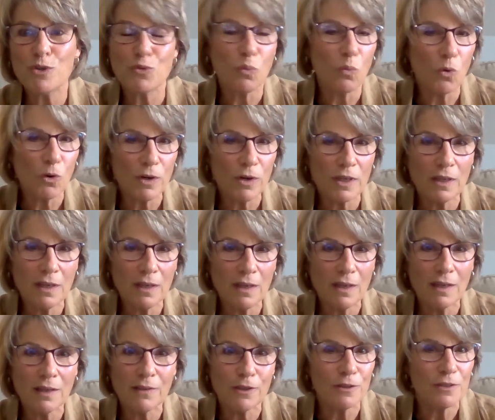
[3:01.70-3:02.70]
working
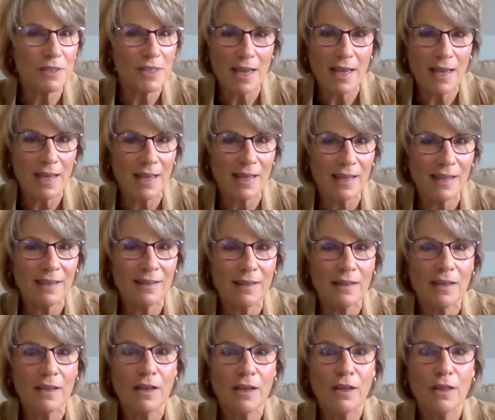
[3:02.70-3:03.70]
in their day,
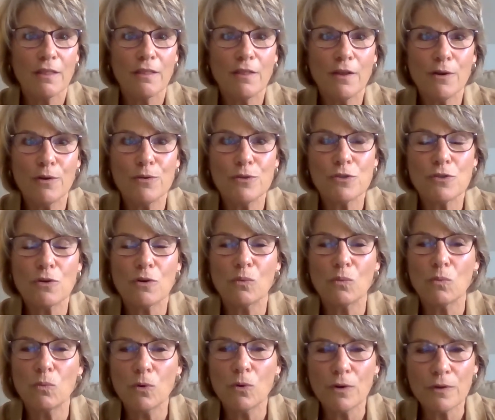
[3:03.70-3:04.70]
those are
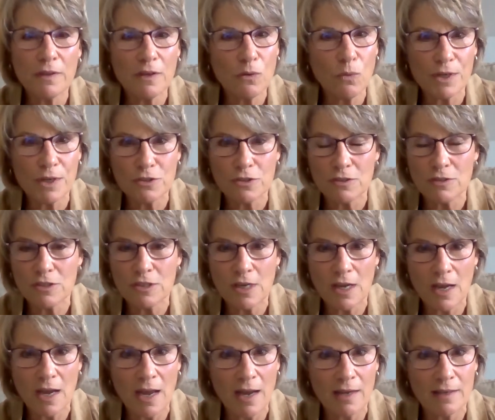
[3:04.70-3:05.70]
worthy questions to
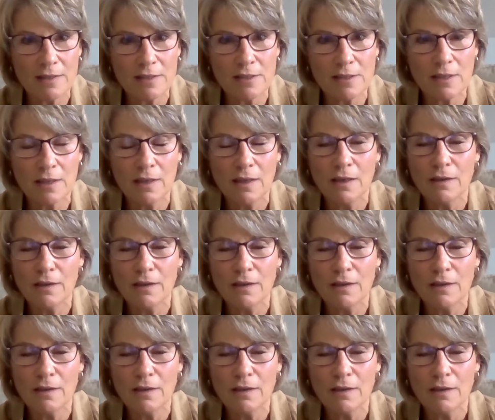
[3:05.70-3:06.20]
ask,